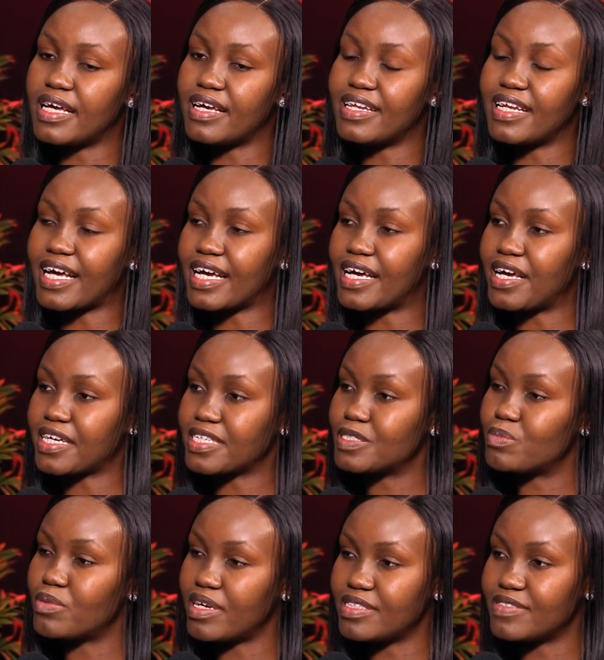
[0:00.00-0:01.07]
like I
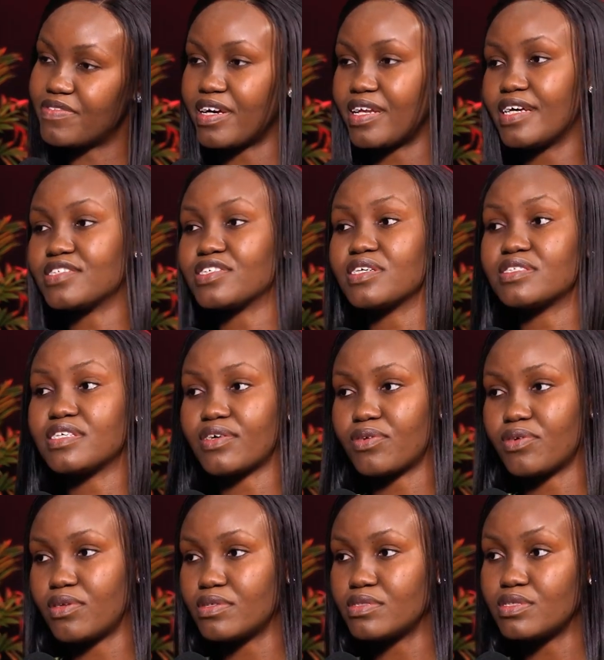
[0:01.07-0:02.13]
explained financial
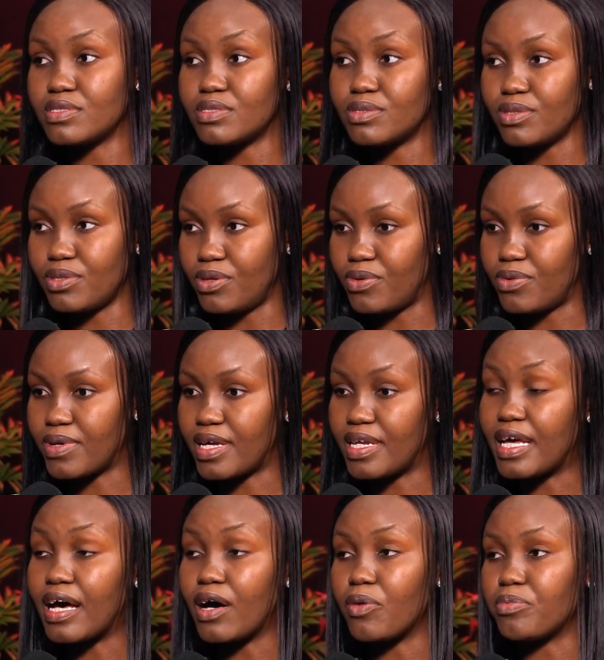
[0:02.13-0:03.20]
technology to you
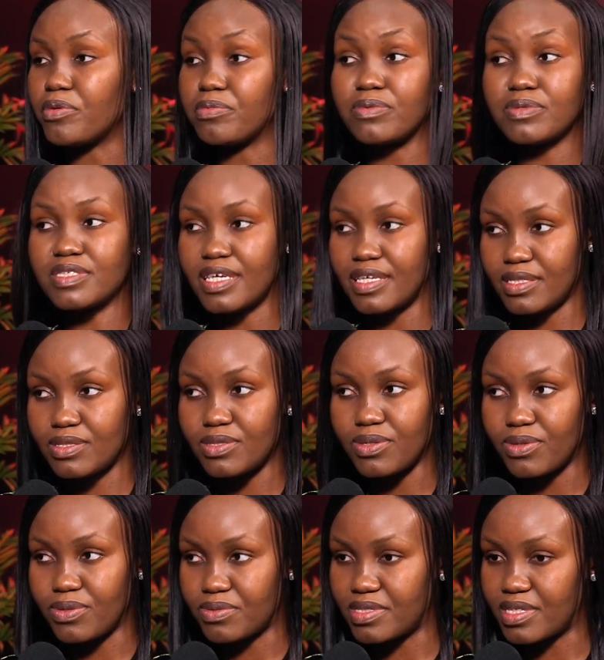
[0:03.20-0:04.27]
and how people tend to
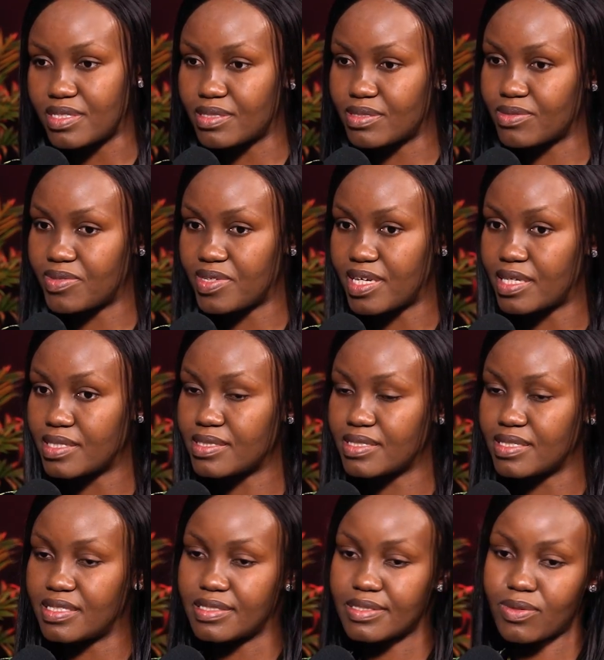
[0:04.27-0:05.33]
use it, so that
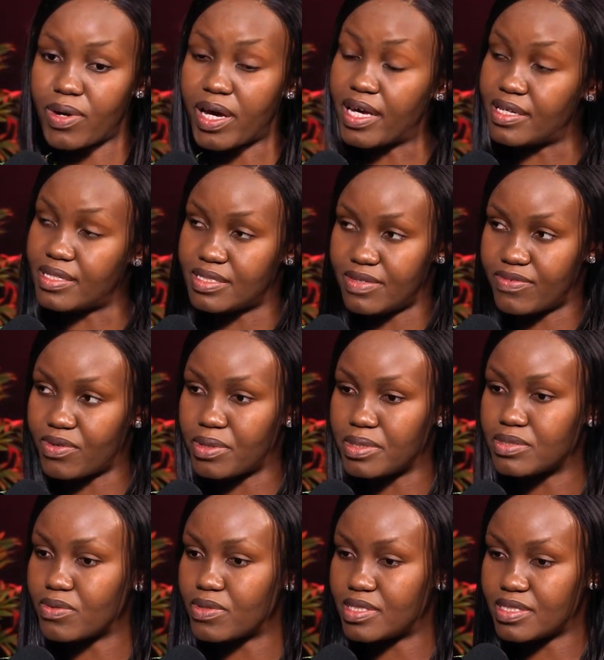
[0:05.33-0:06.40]
it's quite easy for you
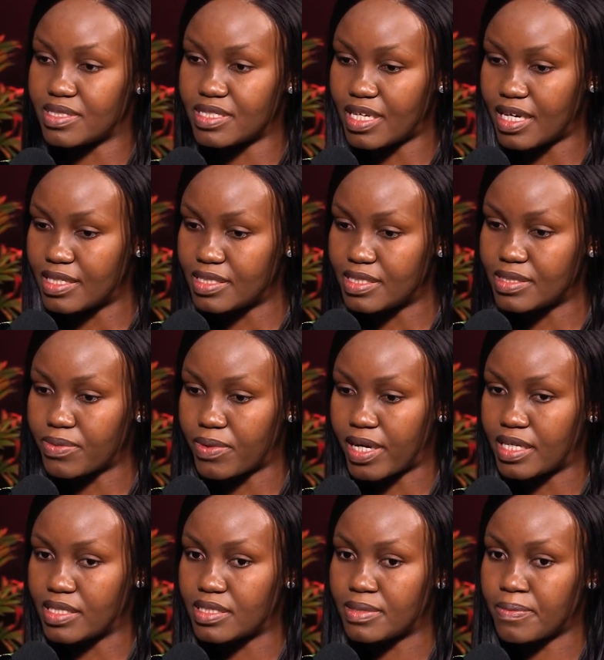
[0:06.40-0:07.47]
to understand,
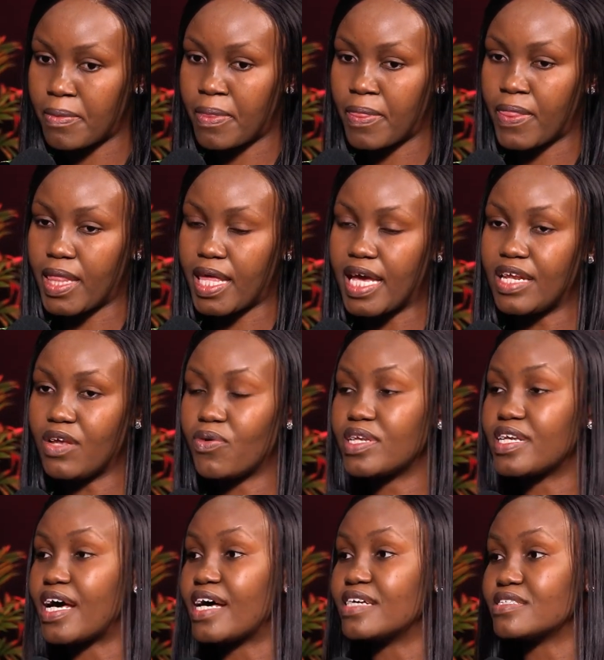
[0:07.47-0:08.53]
right? Anyone
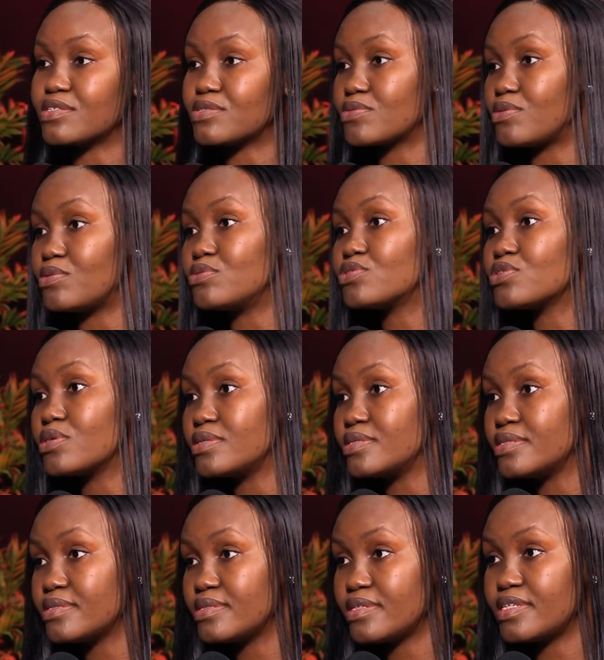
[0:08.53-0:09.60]
that has a
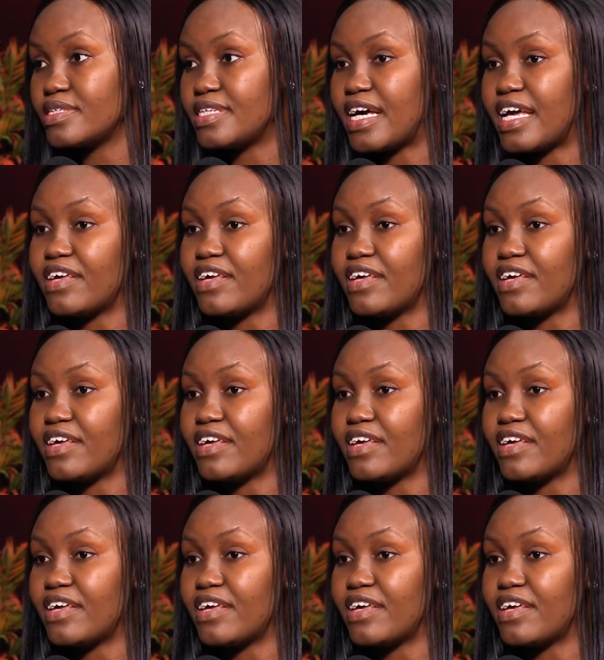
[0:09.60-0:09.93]
solution that